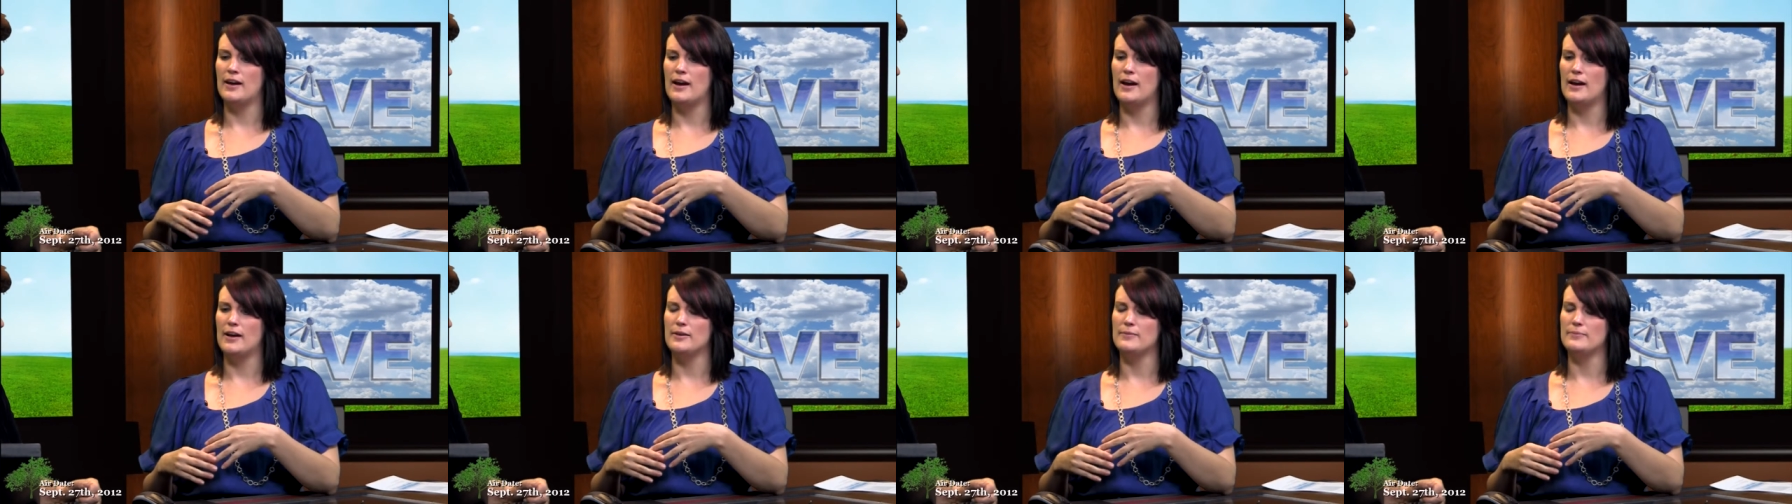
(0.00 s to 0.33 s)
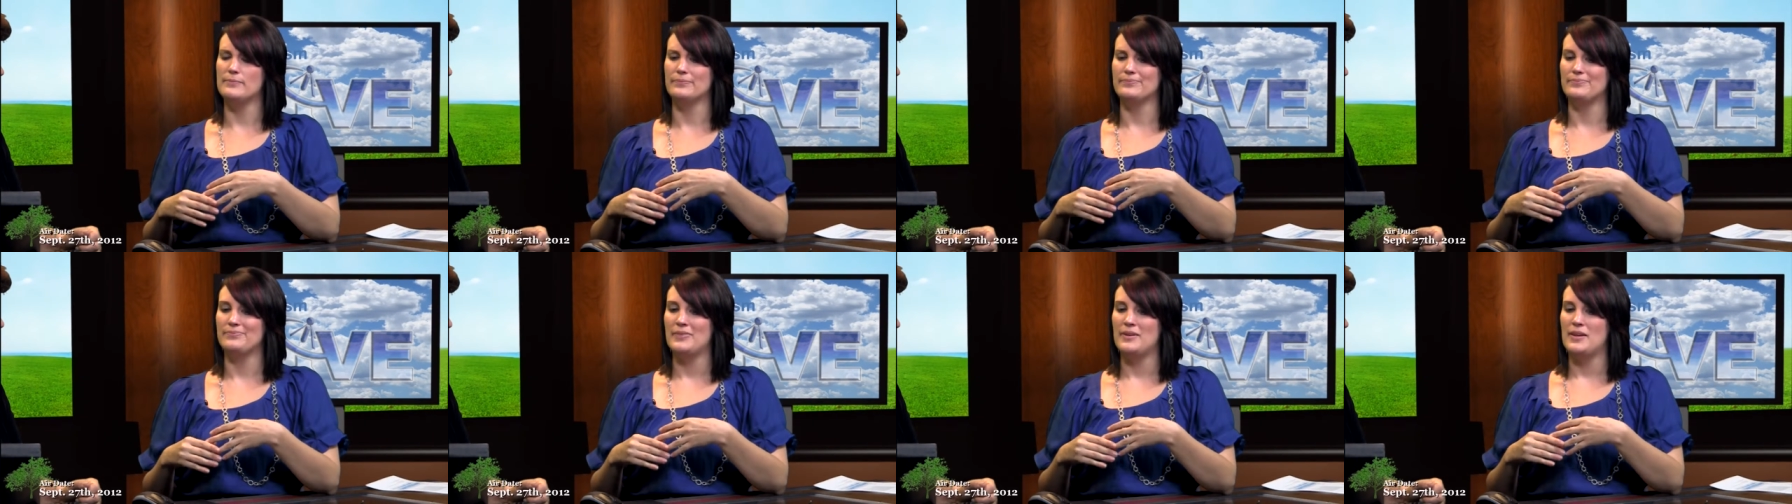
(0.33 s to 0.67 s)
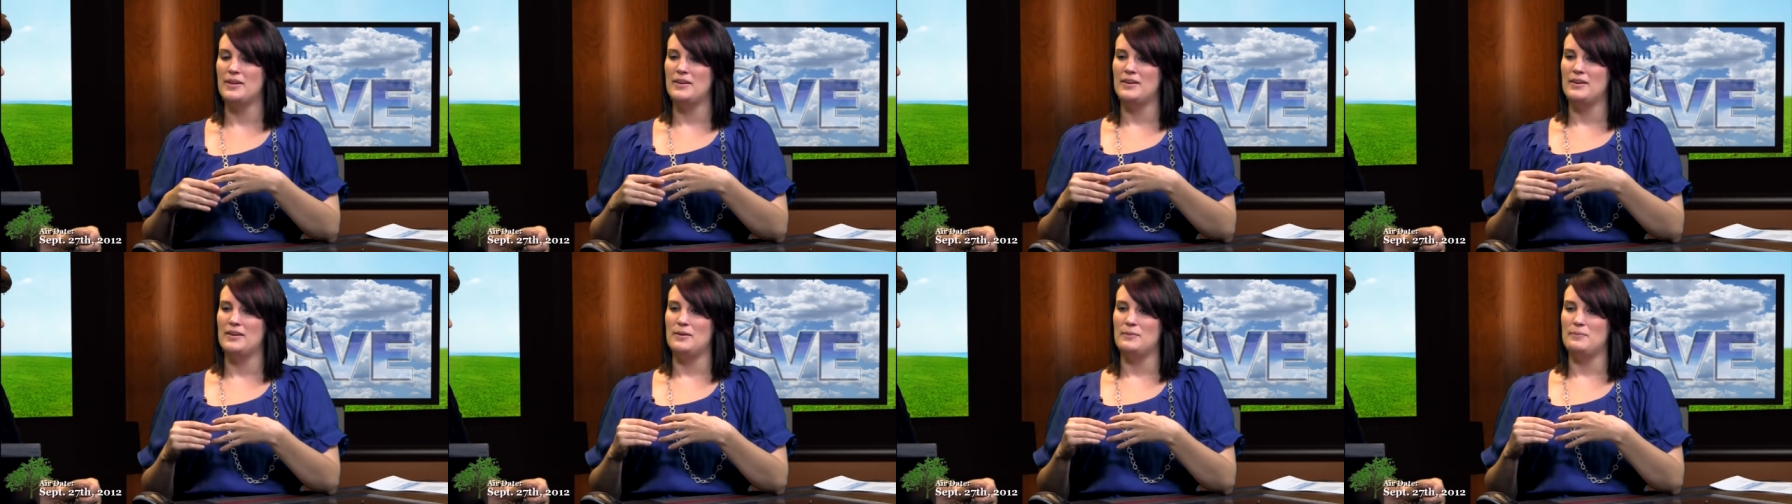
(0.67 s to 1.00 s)
Um,
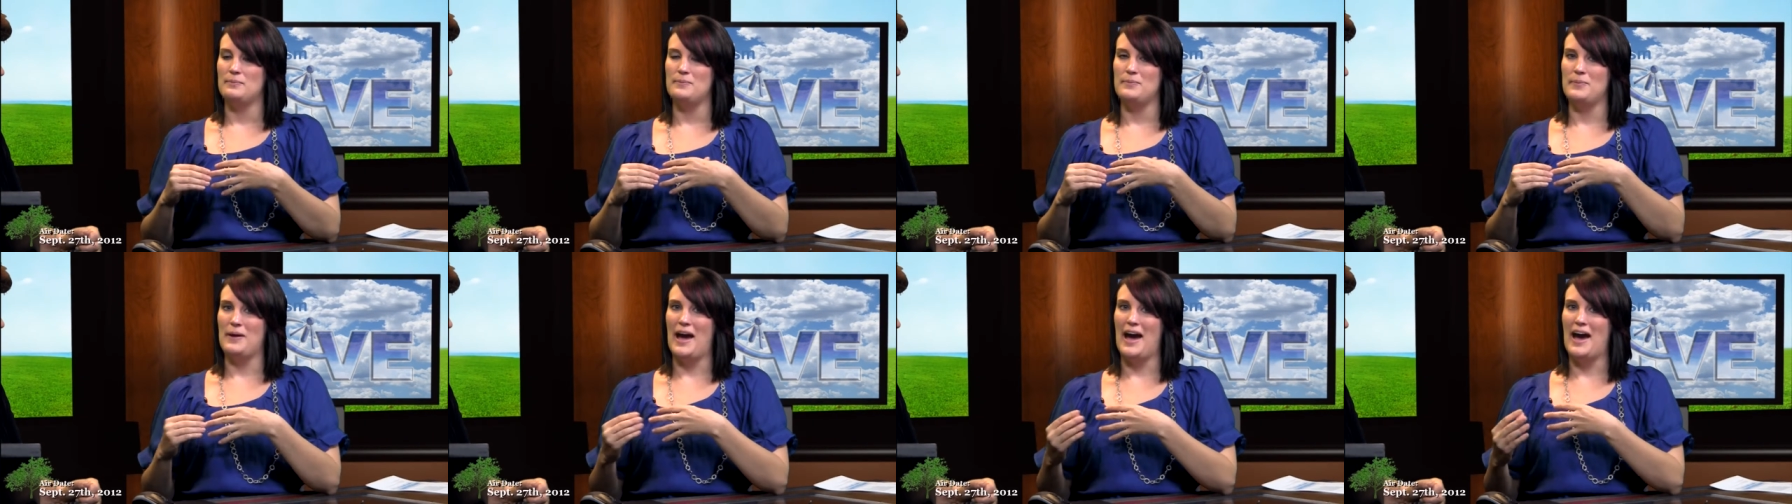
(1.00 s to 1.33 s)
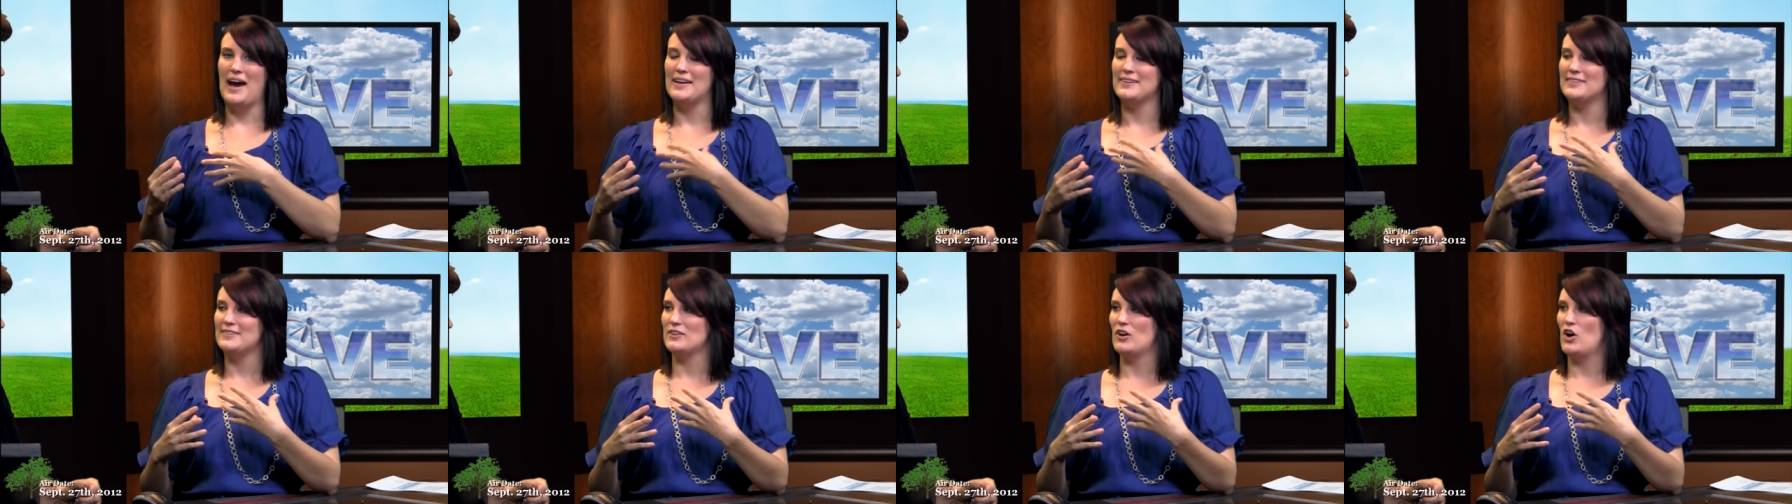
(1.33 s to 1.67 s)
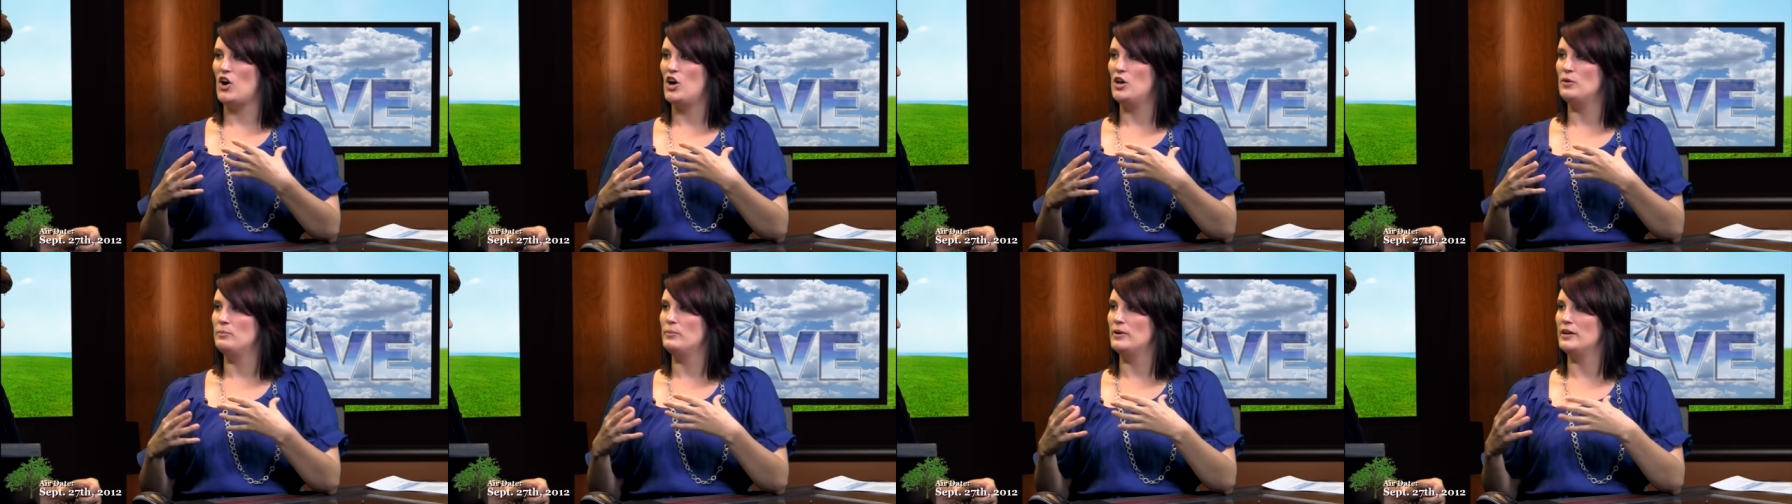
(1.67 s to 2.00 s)
passed
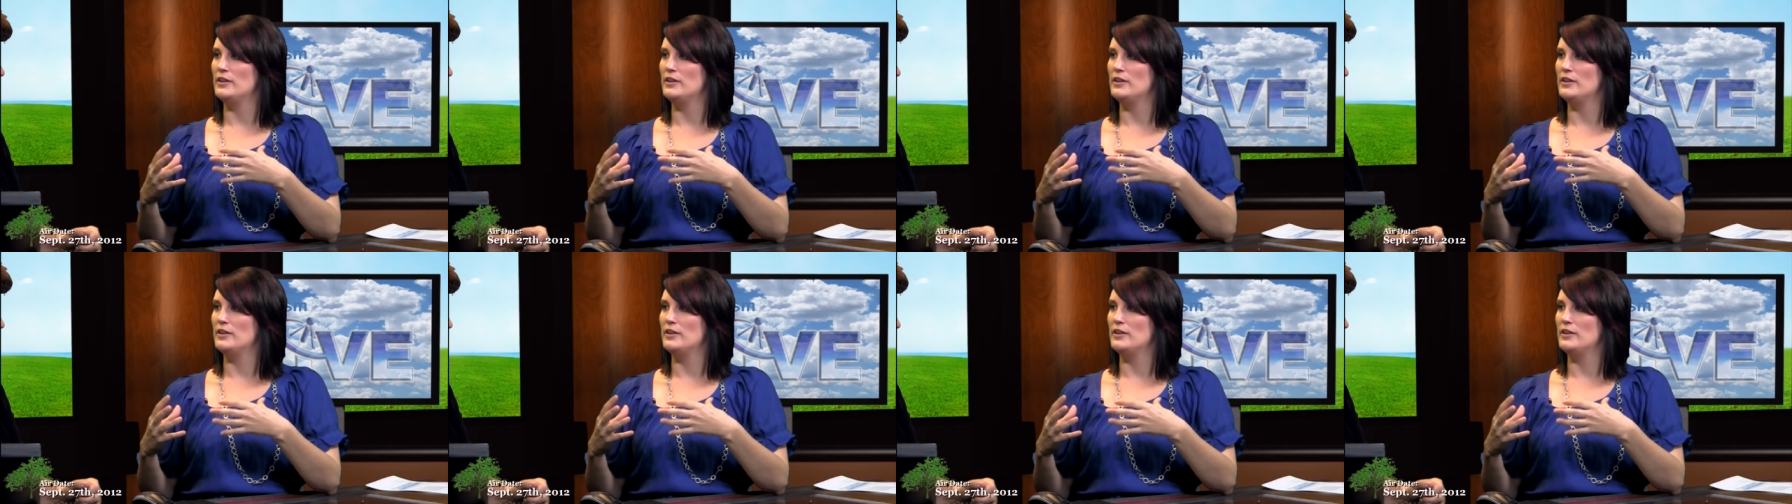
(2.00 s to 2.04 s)
on,